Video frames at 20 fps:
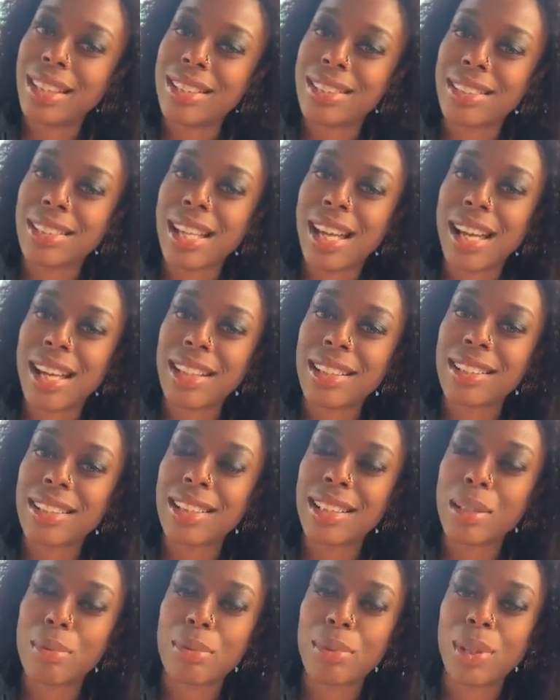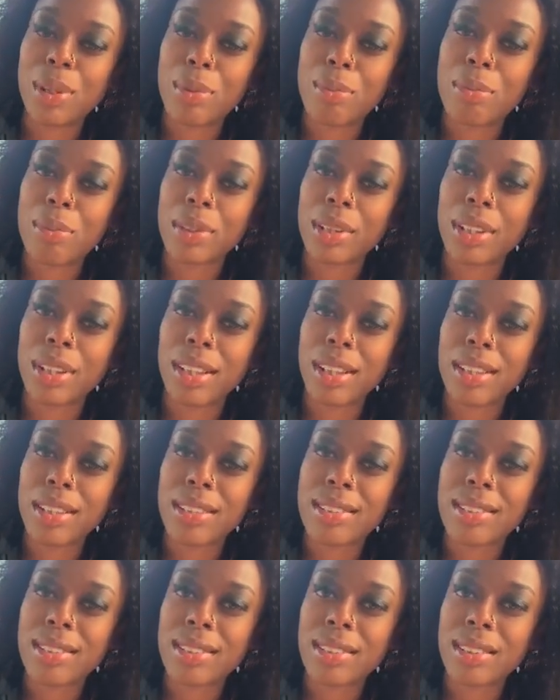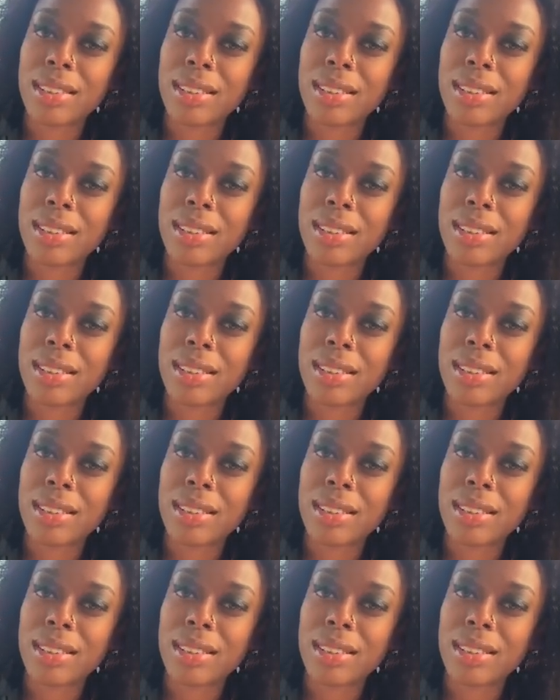is not an appropriate